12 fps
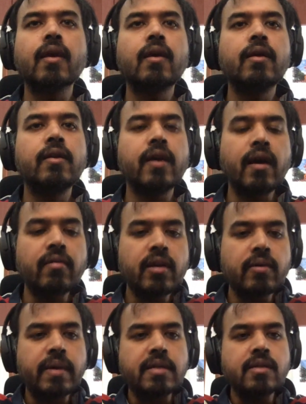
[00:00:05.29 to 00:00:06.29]
Do you have any
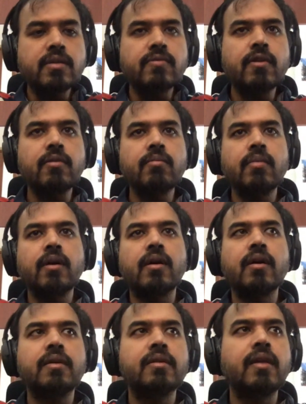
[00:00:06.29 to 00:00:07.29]
questions from
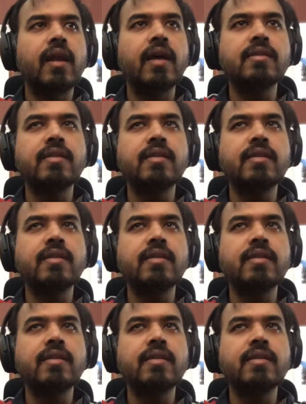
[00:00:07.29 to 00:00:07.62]
the last